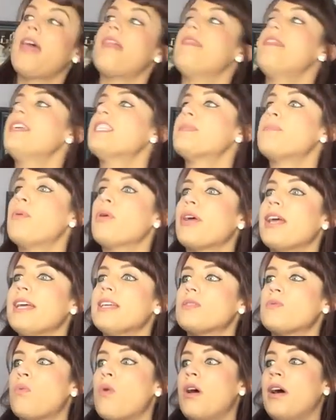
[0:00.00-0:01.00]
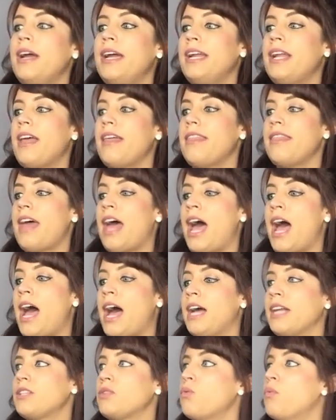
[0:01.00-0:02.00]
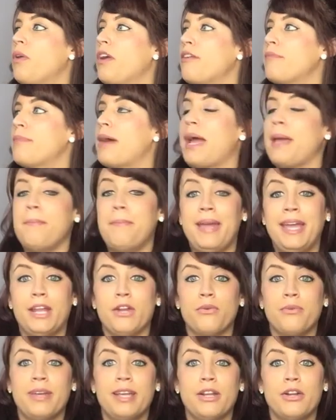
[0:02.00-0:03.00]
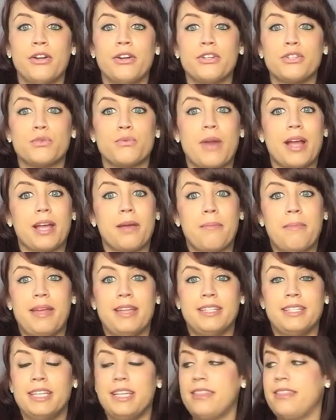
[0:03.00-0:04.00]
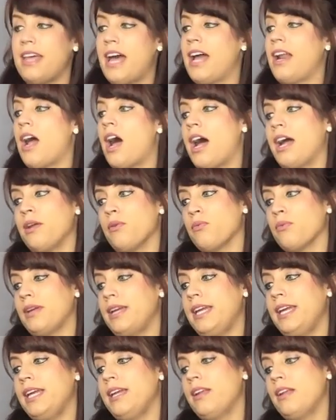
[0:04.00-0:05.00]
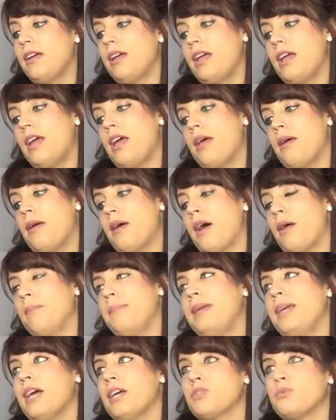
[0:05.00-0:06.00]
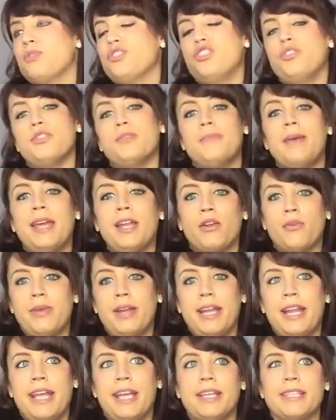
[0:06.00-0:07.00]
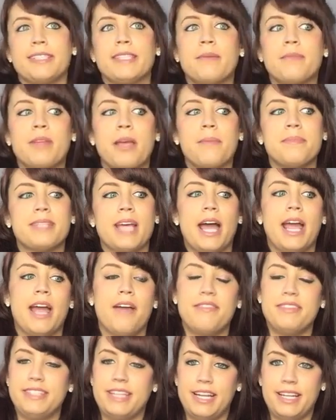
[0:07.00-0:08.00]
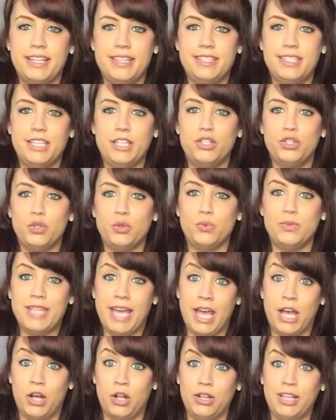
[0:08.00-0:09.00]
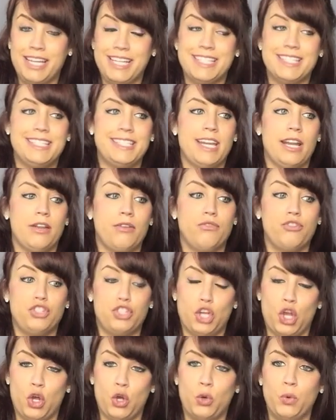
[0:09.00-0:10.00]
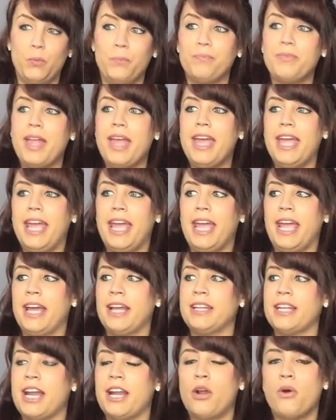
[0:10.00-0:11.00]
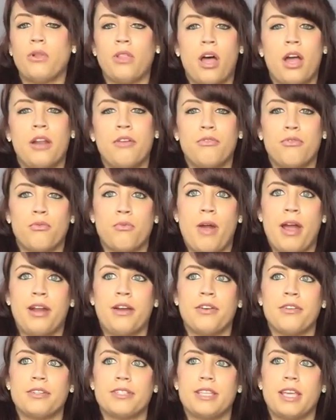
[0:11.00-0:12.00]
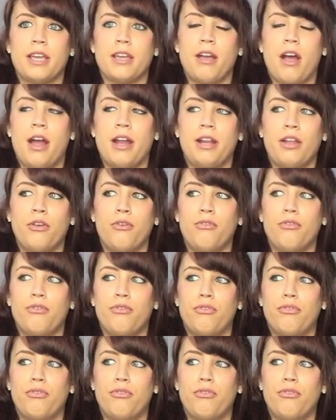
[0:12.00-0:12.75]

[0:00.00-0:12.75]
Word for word: This book is one that one of my beta readers recommended that I read, because when she was beta reading, sometimes I have a tendency to tell instead of show, and I know a lot of writers get kind of,